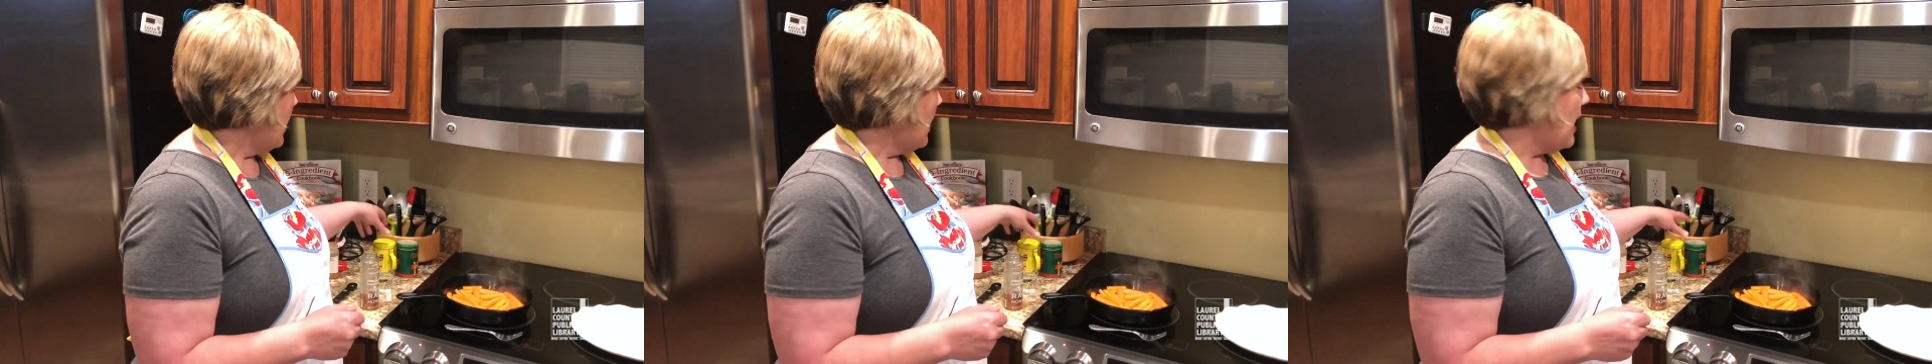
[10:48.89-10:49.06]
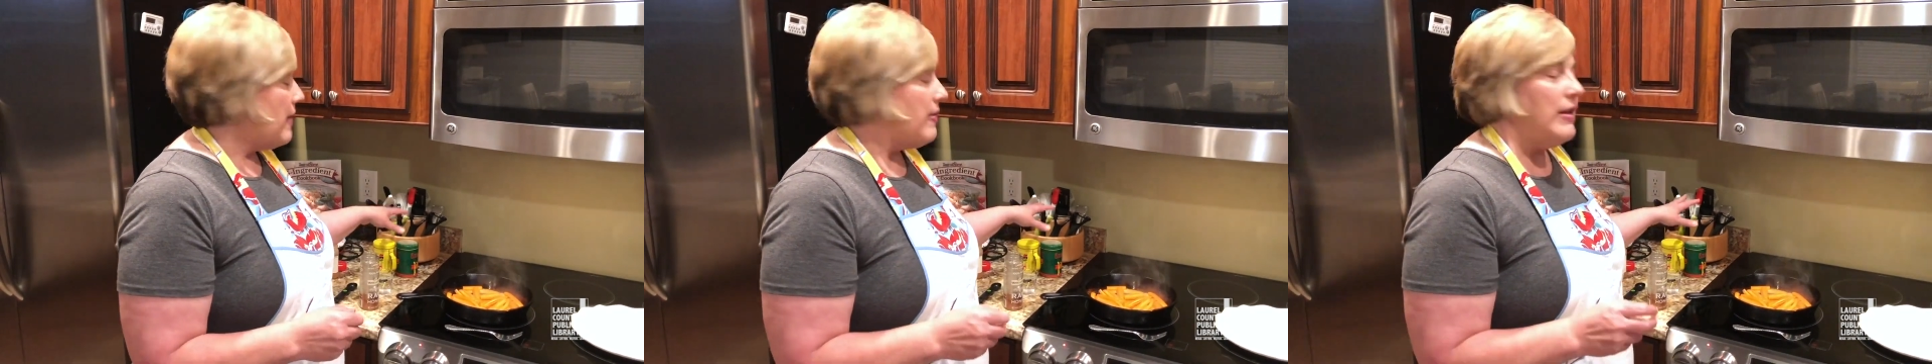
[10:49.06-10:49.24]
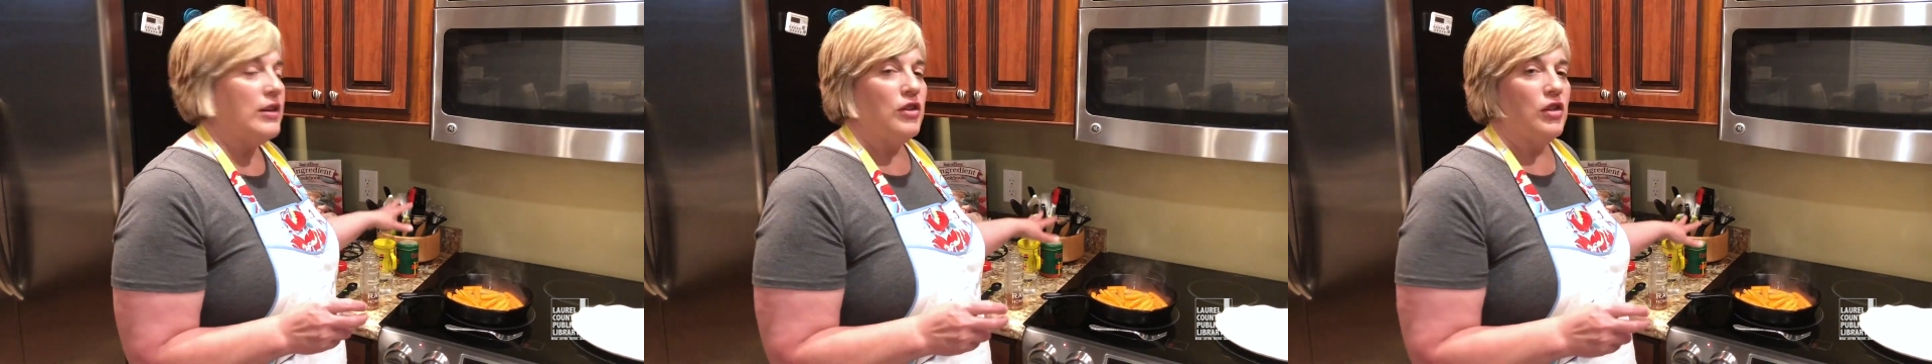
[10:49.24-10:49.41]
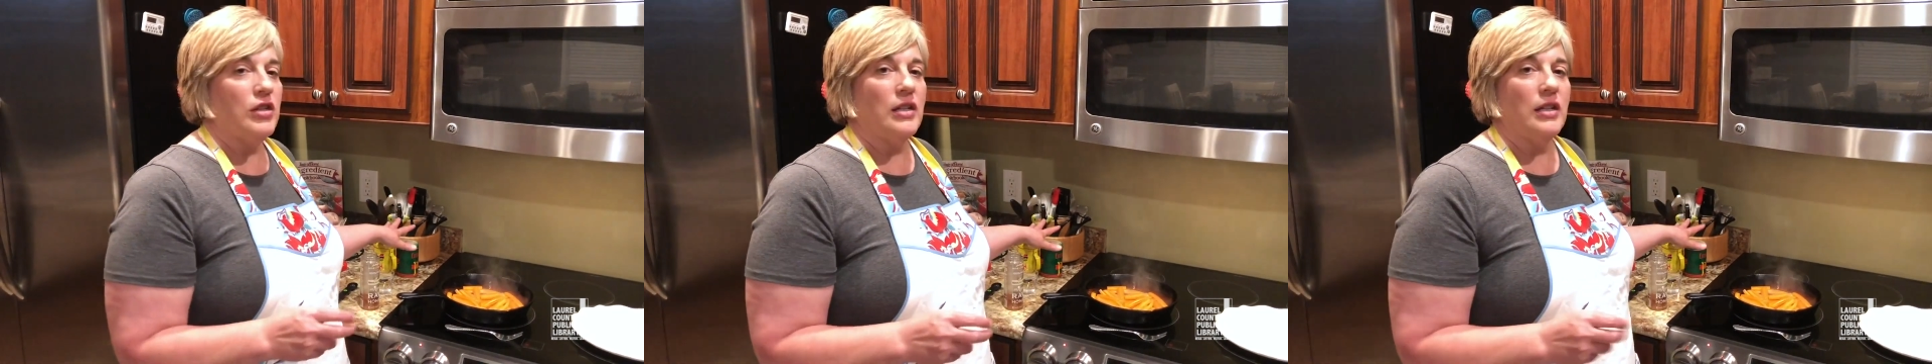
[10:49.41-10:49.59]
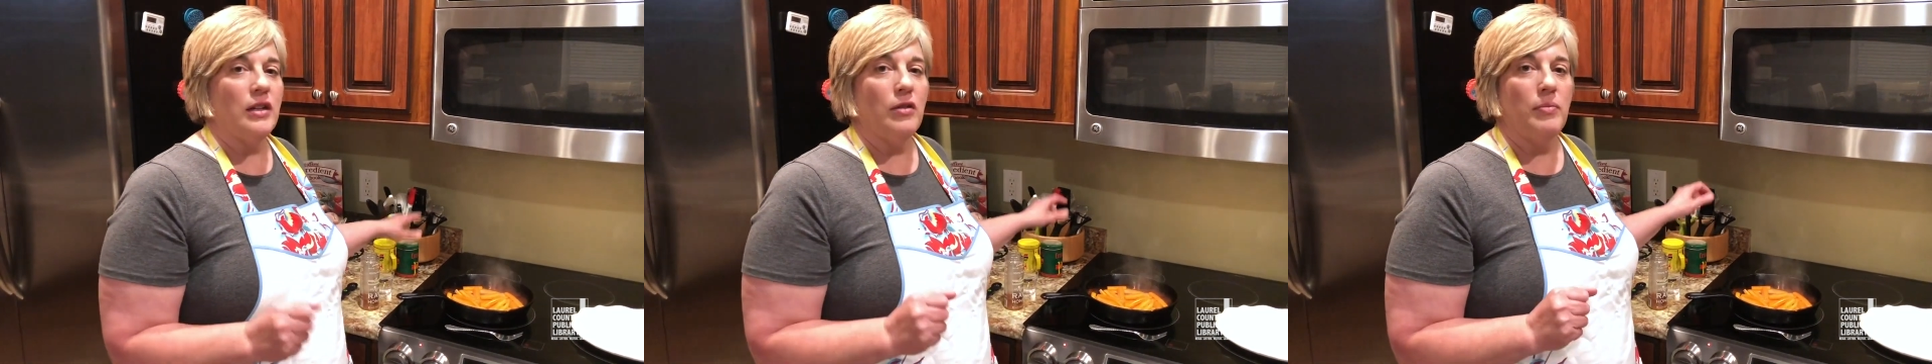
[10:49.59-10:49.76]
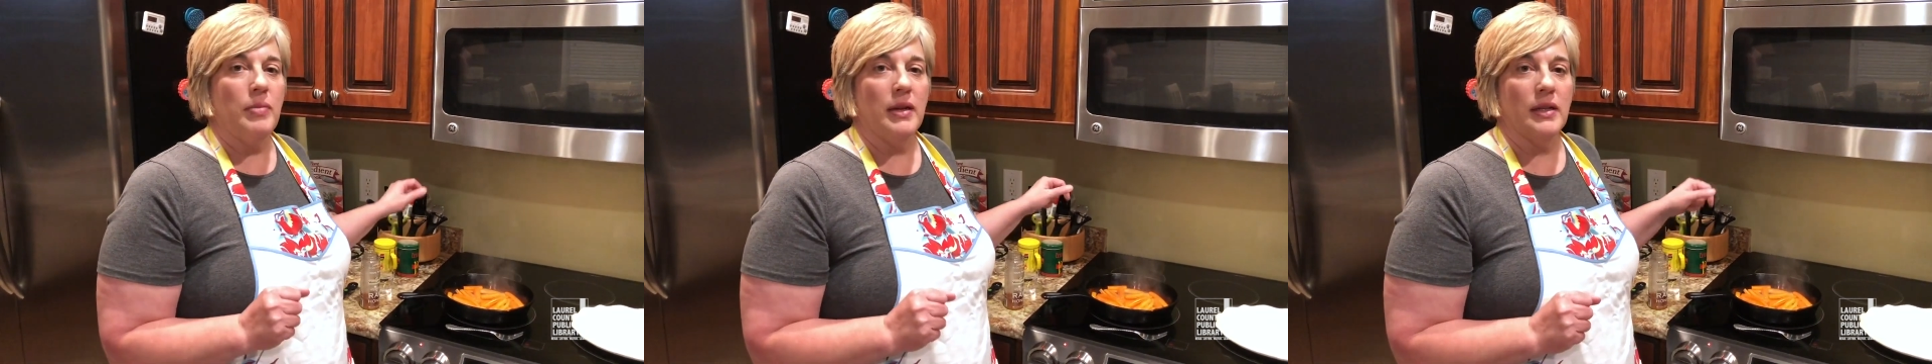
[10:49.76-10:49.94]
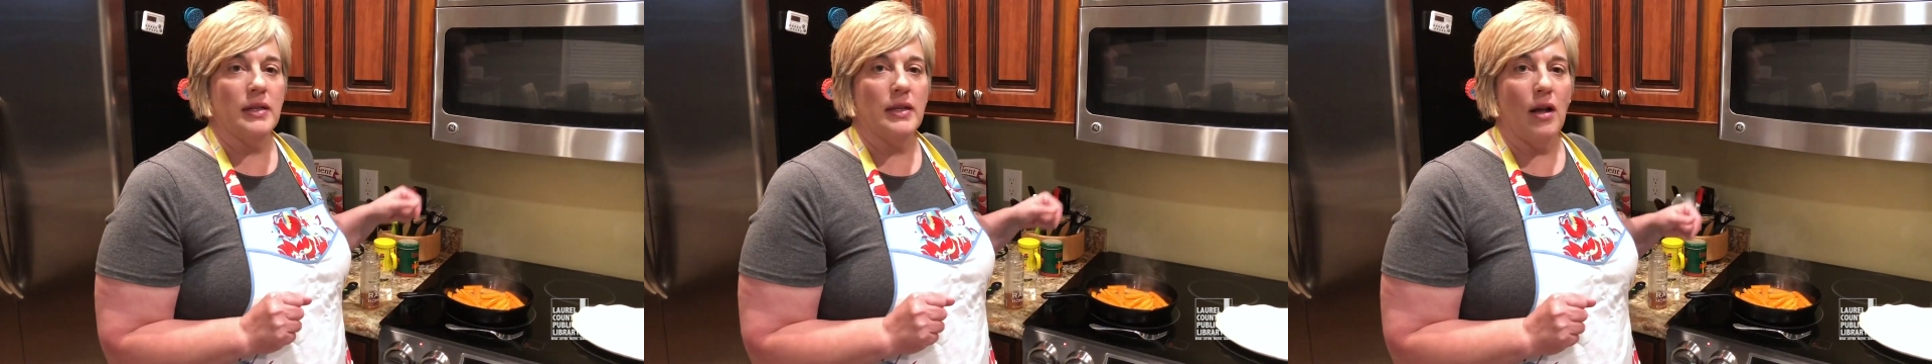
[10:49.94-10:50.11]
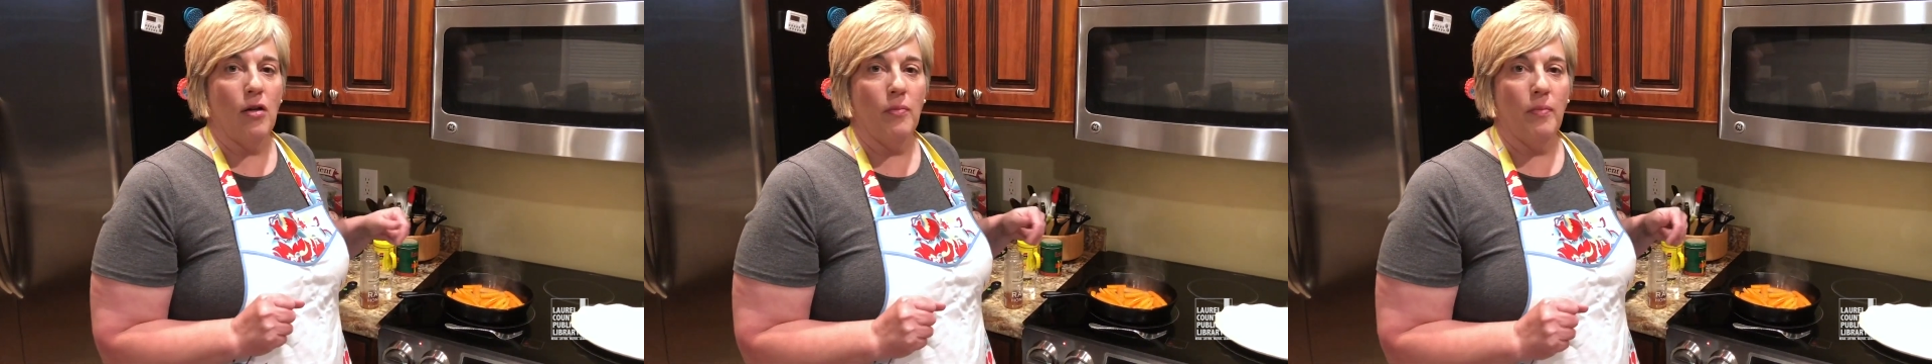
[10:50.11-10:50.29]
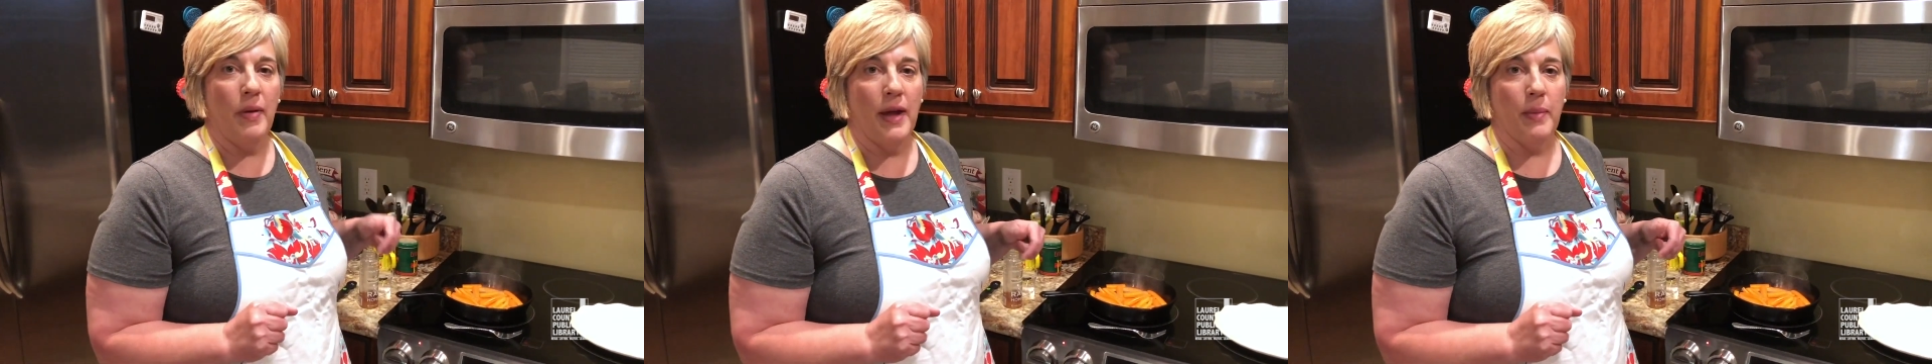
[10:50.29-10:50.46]
and then just a little bit of
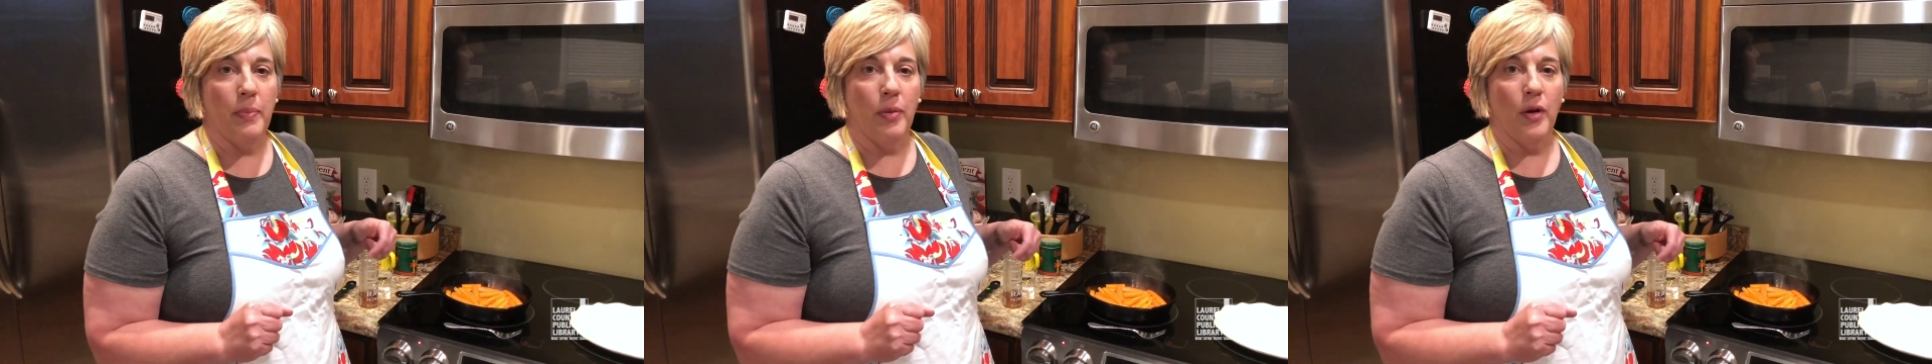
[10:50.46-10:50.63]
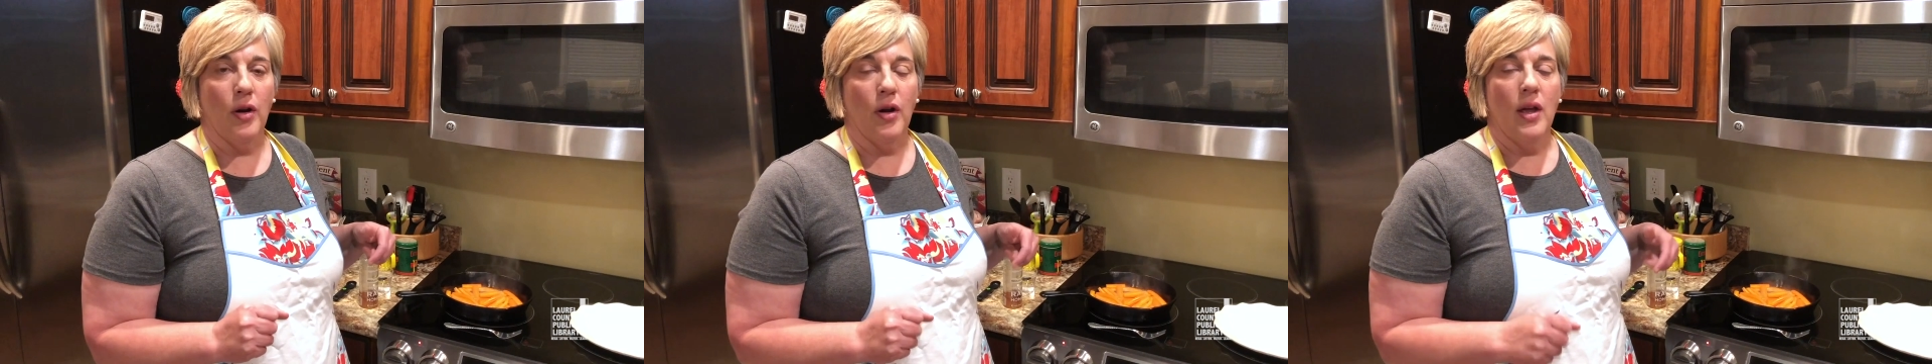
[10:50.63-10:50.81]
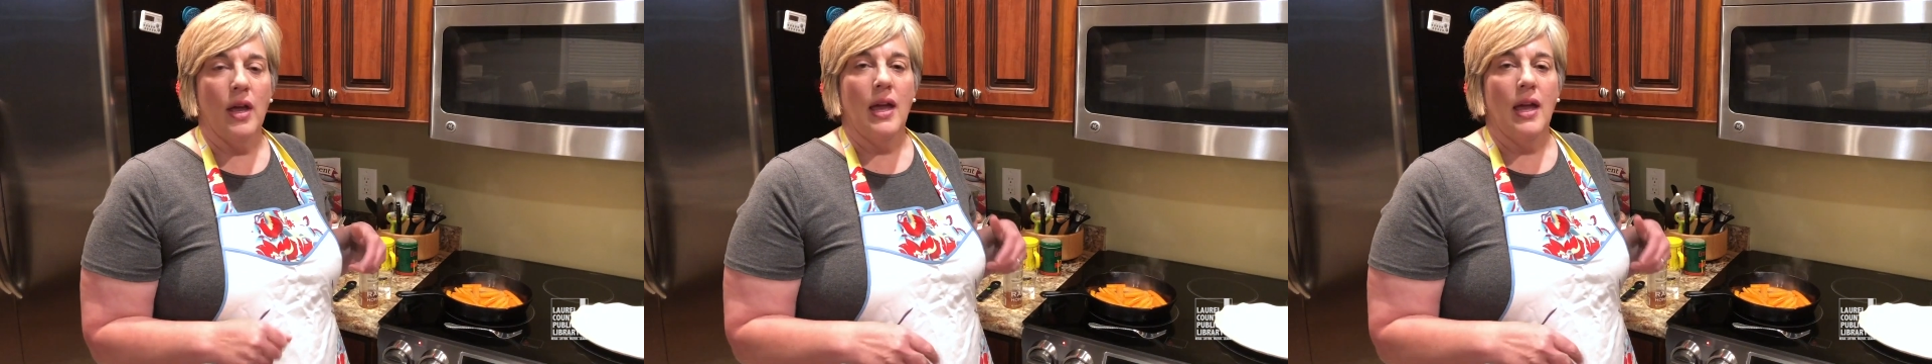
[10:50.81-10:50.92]
salt and pepper.